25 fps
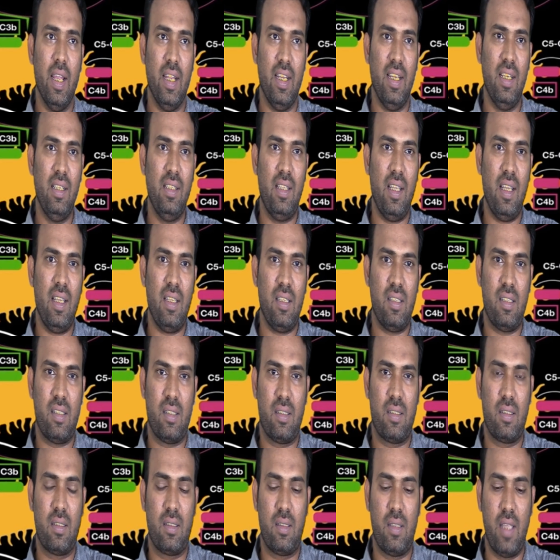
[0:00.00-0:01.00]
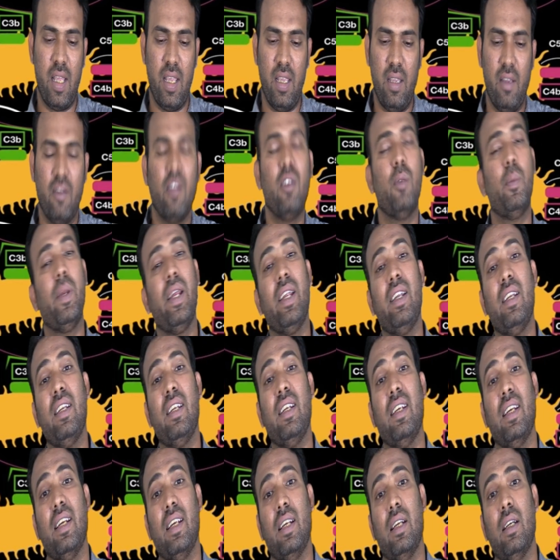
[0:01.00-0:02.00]
In this thing will
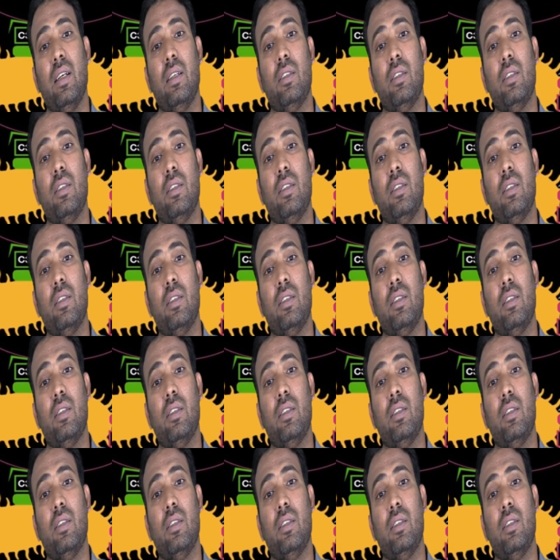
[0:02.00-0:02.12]
be